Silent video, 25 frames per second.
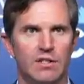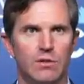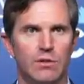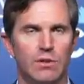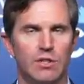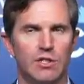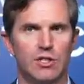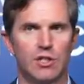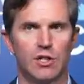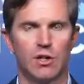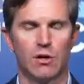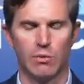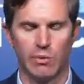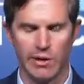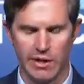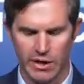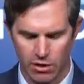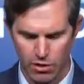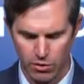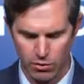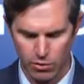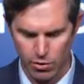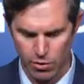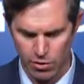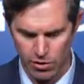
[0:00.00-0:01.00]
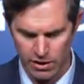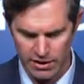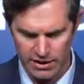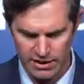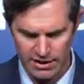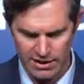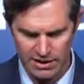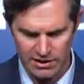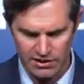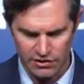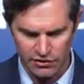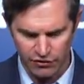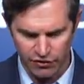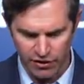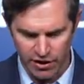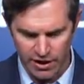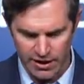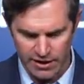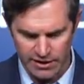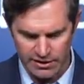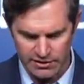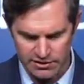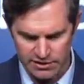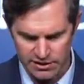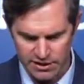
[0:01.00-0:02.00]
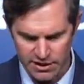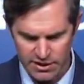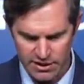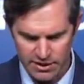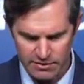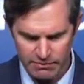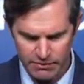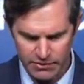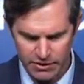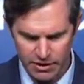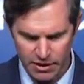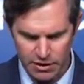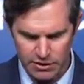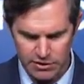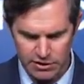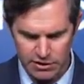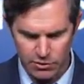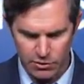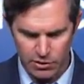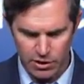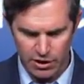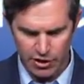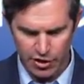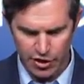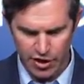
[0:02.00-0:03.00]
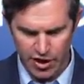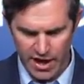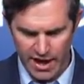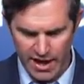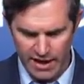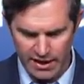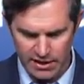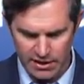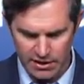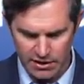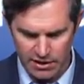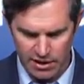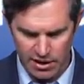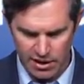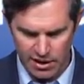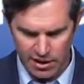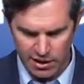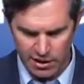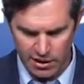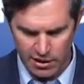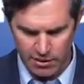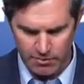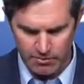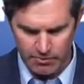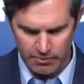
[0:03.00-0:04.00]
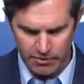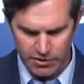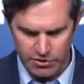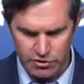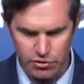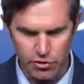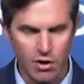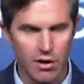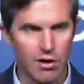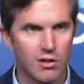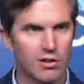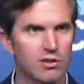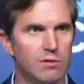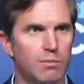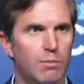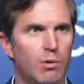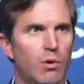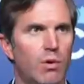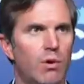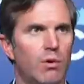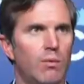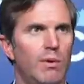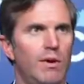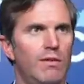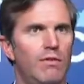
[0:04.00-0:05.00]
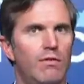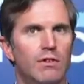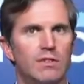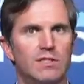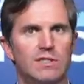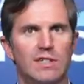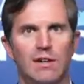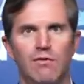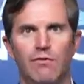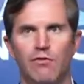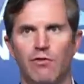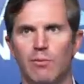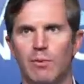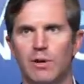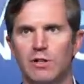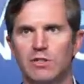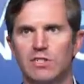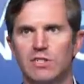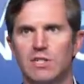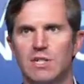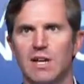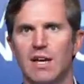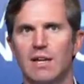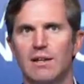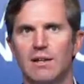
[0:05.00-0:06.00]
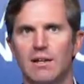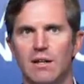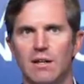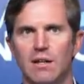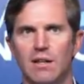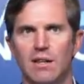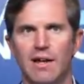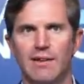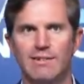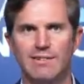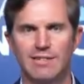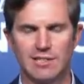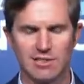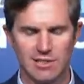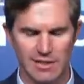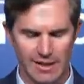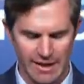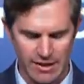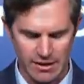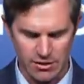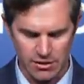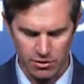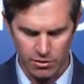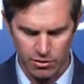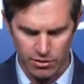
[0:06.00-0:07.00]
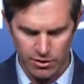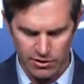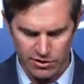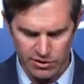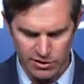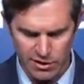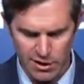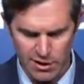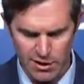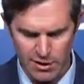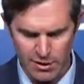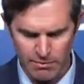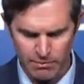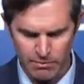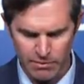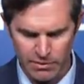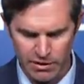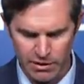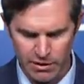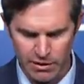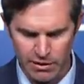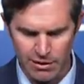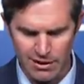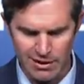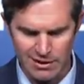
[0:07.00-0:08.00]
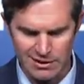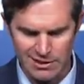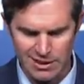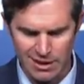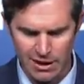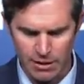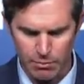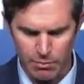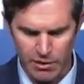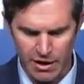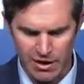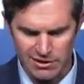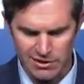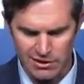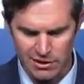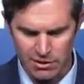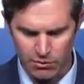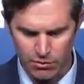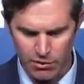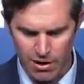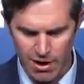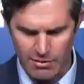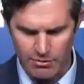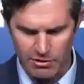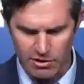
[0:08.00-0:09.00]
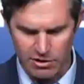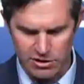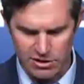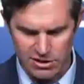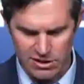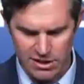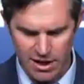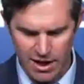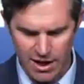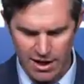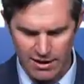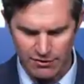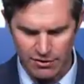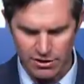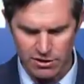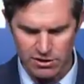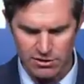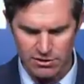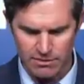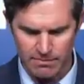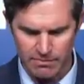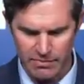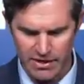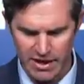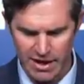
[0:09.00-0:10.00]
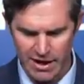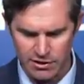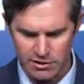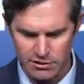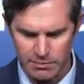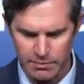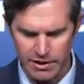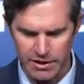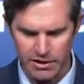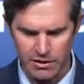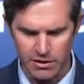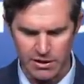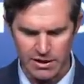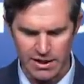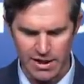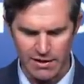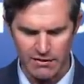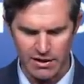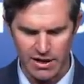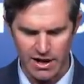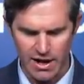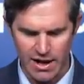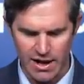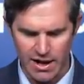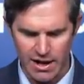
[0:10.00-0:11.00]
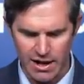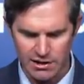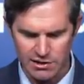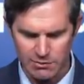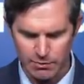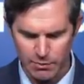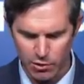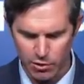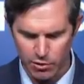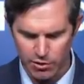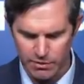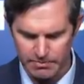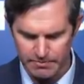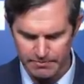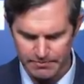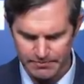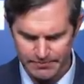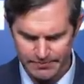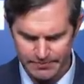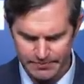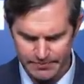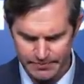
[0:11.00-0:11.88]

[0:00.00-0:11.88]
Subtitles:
to ensure we are awarded these funds. Also want to thank the strong support we've received from our state legislators, including Senate President Robert Stivers, House Speaker David Osborne,